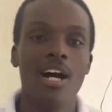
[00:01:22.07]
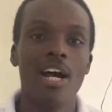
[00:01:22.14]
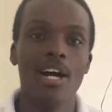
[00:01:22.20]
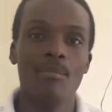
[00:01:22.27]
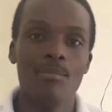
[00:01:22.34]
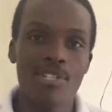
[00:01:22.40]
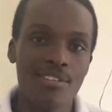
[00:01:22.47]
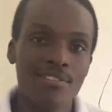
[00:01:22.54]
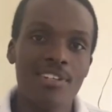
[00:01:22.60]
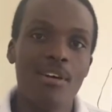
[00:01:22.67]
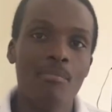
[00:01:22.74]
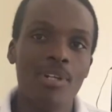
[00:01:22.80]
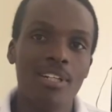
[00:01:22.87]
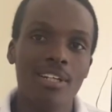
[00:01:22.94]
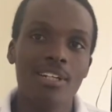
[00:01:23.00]
I am Xavier
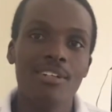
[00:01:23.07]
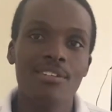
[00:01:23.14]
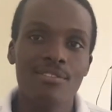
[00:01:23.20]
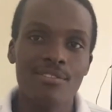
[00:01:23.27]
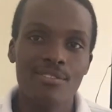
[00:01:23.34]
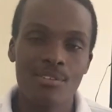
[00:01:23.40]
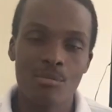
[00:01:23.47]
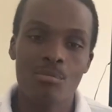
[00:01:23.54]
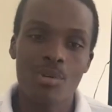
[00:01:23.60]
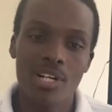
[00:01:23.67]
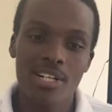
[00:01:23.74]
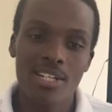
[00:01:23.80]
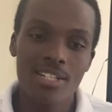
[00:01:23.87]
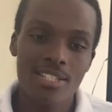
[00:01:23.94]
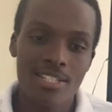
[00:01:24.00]
Peter from
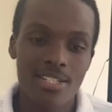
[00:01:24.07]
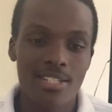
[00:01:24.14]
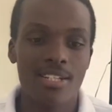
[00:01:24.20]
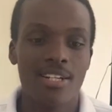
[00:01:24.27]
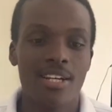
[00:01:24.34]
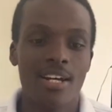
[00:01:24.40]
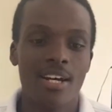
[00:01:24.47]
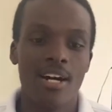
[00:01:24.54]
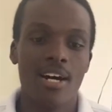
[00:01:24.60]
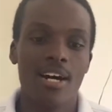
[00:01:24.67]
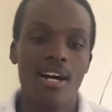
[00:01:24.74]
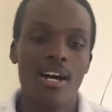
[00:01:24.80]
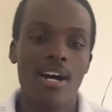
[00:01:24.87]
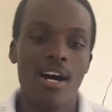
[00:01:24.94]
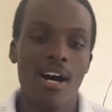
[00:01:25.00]
Planex,
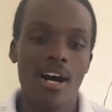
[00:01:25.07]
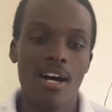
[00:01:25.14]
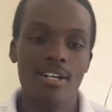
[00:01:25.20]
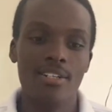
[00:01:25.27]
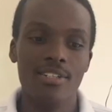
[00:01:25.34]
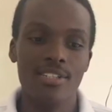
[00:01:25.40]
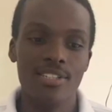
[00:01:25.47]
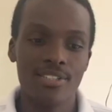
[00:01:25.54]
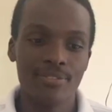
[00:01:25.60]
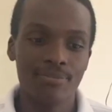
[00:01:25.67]
and